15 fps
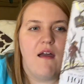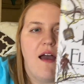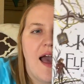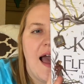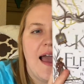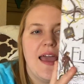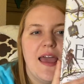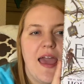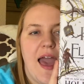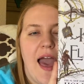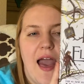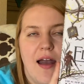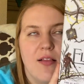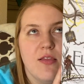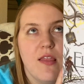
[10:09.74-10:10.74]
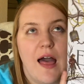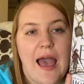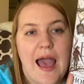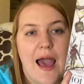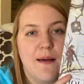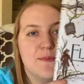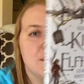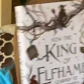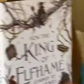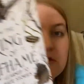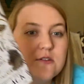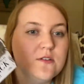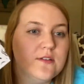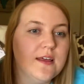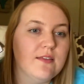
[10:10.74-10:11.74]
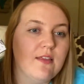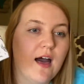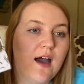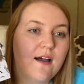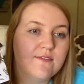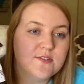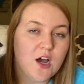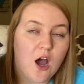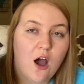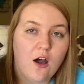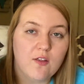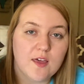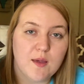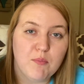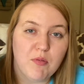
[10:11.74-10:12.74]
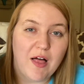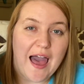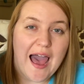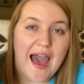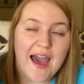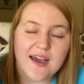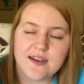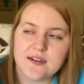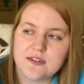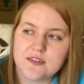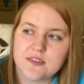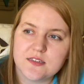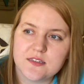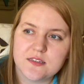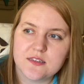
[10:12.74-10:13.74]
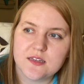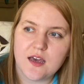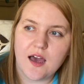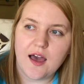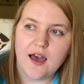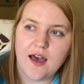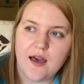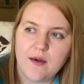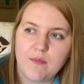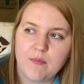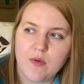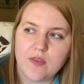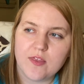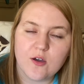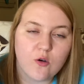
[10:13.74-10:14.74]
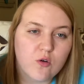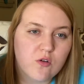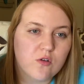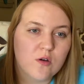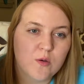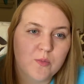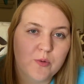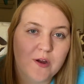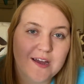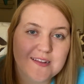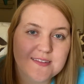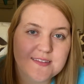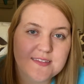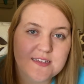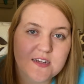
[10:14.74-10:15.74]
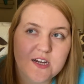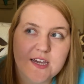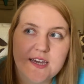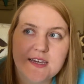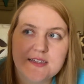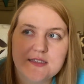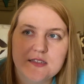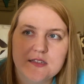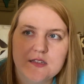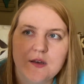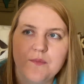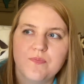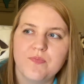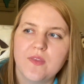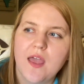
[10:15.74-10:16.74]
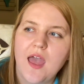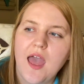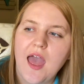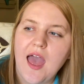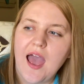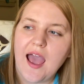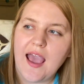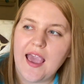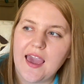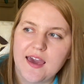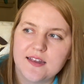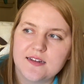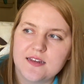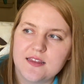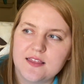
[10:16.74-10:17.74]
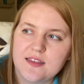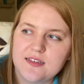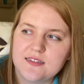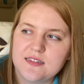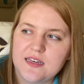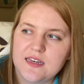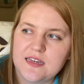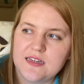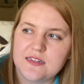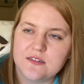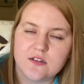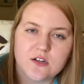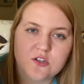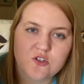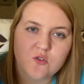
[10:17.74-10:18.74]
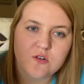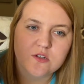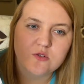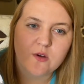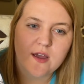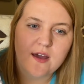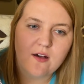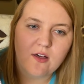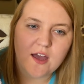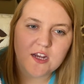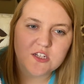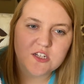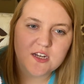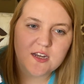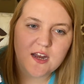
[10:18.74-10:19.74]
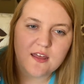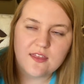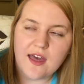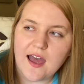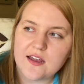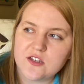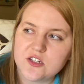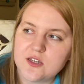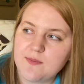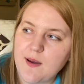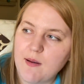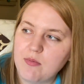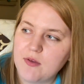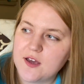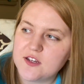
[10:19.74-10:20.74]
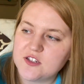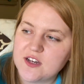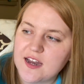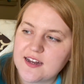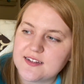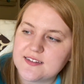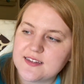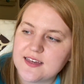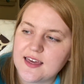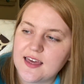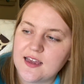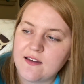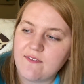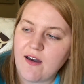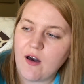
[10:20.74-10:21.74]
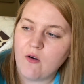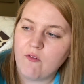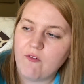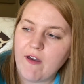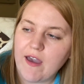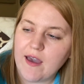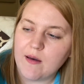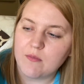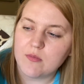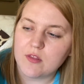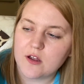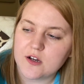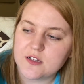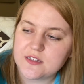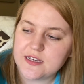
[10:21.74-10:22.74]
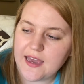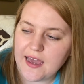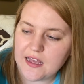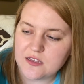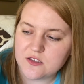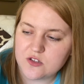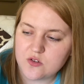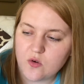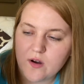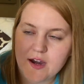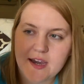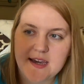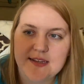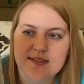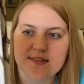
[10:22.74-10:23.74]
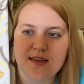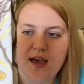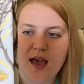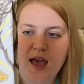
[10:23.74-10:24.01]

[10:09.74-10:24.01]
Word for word: I absolutely loved Holly Black's um, The Cruel Prince series and this is her short story collection that she published and it's the King of Elfhame Learn to Hate Stories